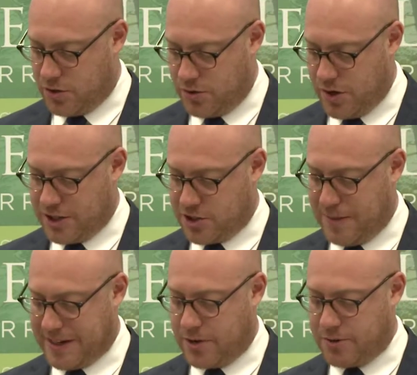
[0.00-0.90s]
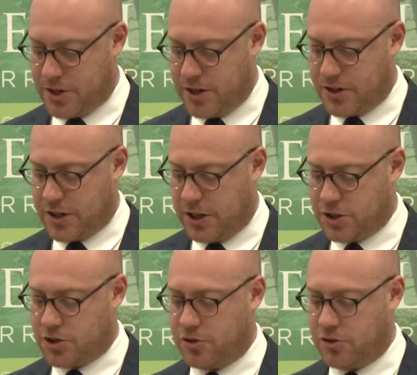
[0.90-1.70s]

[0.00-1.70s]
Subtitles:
could expect a return to close to